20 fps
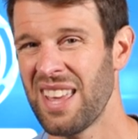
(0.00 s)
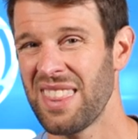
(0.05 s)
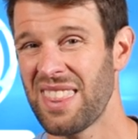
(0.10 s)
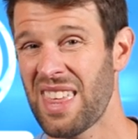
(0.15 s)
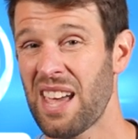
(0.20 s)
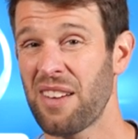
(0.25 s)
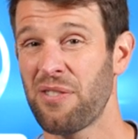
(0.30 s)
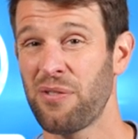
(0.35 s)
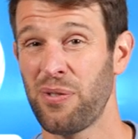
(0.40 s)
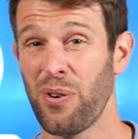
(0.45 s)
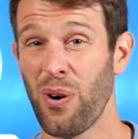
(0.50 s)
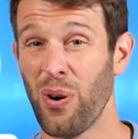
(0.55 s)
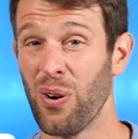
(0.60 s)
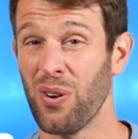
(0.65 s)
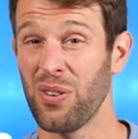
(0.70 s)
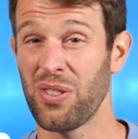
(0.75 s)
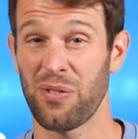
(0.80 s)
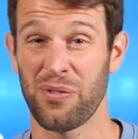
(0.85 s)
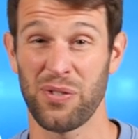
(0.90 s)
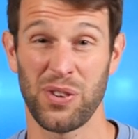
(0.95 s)

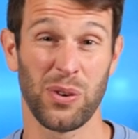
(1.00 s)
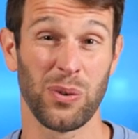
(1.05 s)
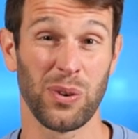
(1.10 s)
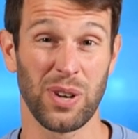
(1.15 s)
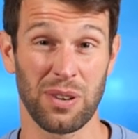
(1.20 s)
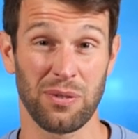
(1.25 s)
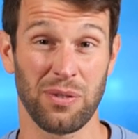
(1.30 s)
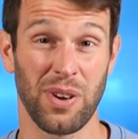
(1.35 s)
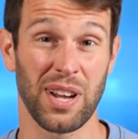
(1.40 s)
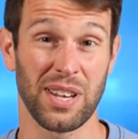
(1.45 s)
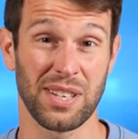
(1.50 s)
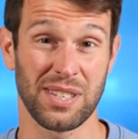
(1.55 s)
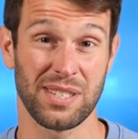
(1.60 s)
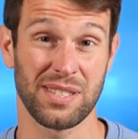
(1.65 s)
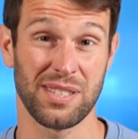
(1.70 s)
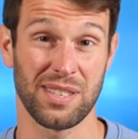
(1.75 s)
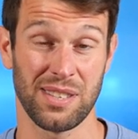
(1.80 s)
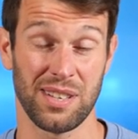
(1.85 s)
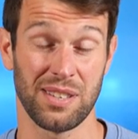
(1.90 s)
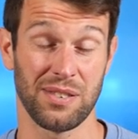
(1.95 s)
Therefore, the fueling
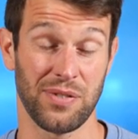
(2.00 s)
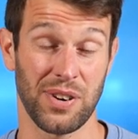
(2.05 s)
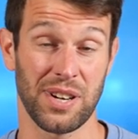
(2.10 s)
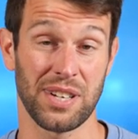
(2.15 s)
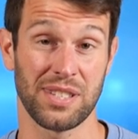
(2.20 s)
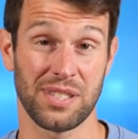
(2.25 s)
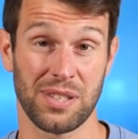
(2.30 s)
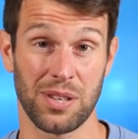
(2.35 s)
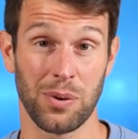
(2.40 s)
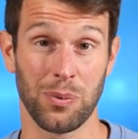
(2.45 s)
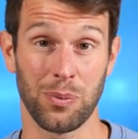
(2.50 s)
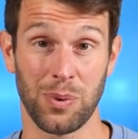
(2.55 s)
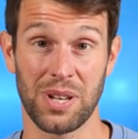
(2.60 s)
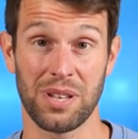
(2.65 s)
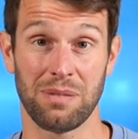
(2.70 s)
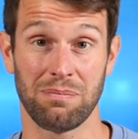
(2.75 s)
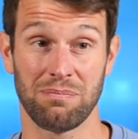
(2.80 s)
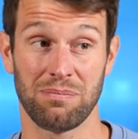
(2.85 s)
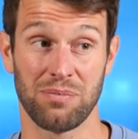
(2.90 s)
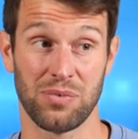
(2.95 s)
advice that
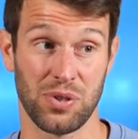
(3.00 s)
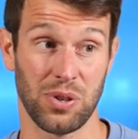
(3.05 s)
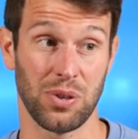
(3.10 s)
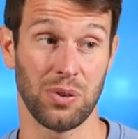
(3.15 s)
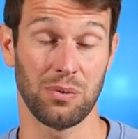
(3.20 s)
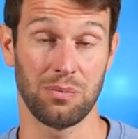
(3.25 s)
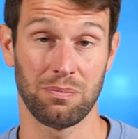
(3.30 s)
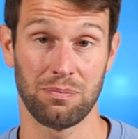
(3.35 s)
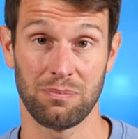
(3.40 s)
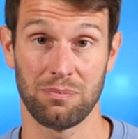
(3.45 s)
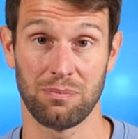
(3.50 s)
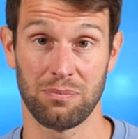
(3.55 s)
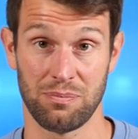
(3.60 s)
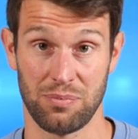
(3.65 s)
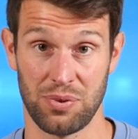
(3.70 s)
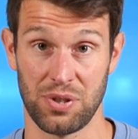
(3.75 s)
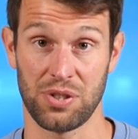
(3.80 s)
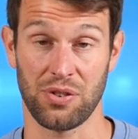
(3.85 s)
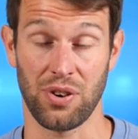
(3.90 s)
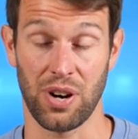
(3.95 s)
we do
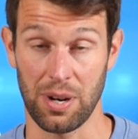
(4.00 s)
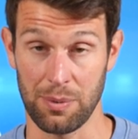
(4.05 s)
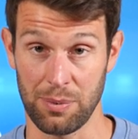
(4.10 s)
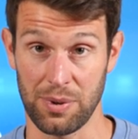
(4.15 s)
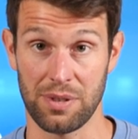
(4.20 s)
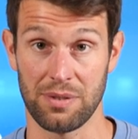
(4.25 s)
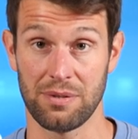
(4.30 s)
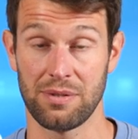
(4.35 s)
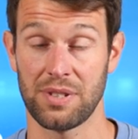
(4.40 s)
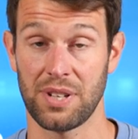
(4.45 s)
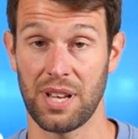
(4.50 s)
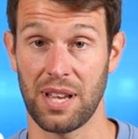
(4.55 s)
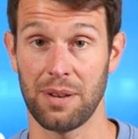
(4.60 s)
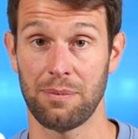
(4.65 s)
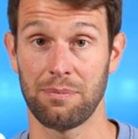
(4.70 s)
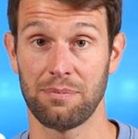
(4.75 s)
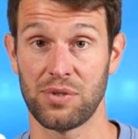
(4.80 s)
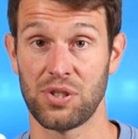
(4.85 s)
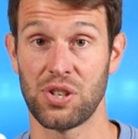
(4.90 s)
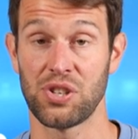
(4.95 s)
prescribe
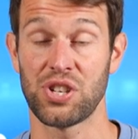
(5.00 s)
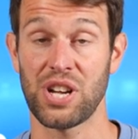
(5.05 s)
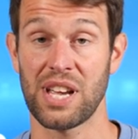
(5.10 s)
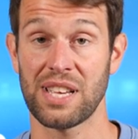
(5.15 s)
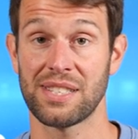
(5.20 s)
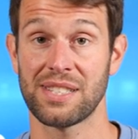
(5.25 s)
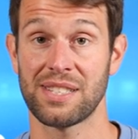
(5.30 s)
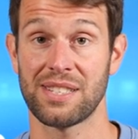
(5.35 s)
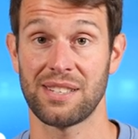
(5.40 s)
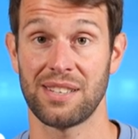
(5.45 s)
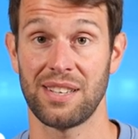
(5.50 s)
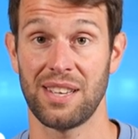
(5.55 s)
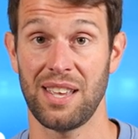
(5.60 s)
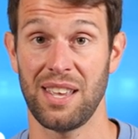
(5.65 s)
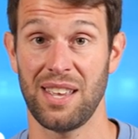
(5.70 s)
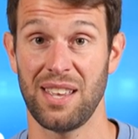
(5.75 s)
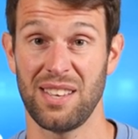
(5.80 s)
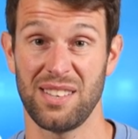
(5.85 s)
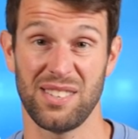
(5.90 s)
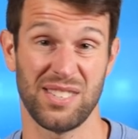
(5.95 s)
and suggest
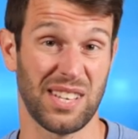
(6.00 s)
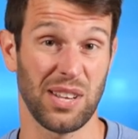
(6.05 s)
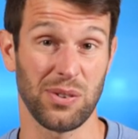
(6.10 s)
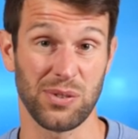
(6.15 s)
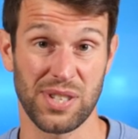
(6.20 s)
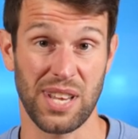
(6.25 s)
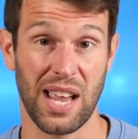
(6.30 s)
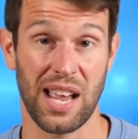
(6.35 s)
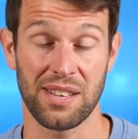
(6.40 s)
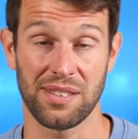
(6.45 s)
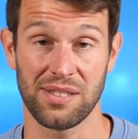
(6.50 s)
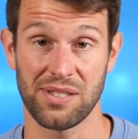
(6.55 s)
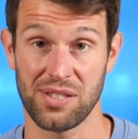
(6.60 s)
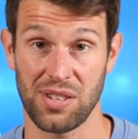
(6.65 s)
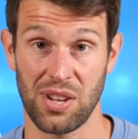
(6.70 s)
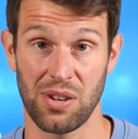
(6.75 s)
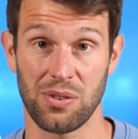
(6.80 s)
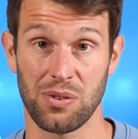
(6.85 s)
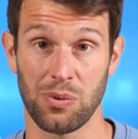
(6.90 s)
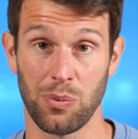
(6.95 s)
still stands.
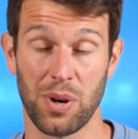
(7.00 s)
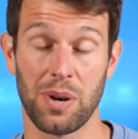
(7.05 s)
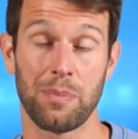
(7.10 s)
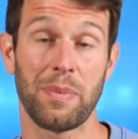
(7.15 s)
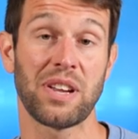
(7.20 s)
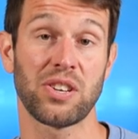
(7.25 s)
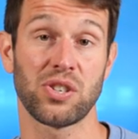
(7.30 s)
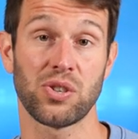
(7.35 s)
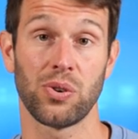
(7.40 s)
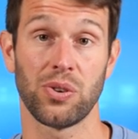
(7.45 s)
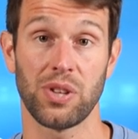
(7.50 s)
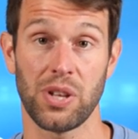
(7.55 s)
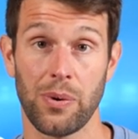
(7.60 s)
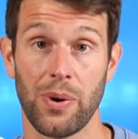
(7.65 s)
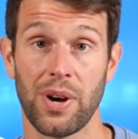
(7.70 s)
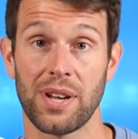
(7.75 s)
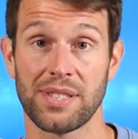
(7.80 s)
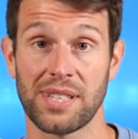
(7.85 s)
So you want to make sure that you